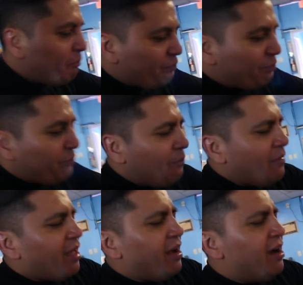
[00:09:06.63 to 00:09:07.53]
But you
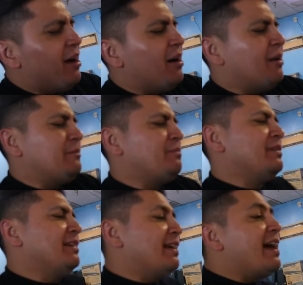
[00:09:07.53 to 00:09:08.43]
taste
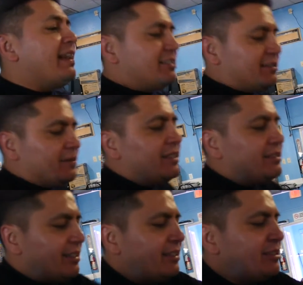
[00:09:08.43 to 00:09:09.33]
yeah, it
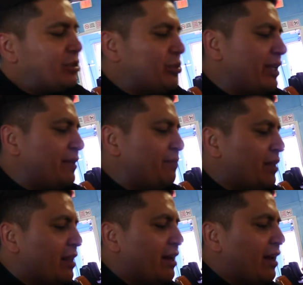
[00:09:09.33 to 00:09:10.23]
is sweet
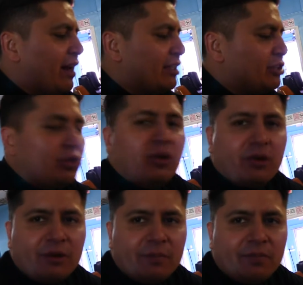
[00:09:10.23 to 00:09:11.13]
and it's strong.
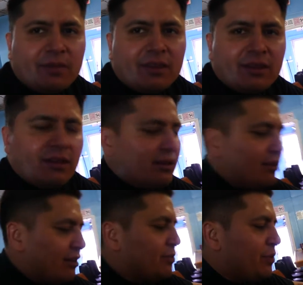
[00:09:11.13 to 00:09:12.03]

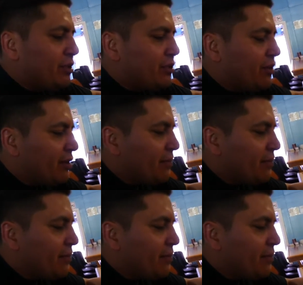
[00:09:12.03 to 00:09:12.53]
Pretty strong.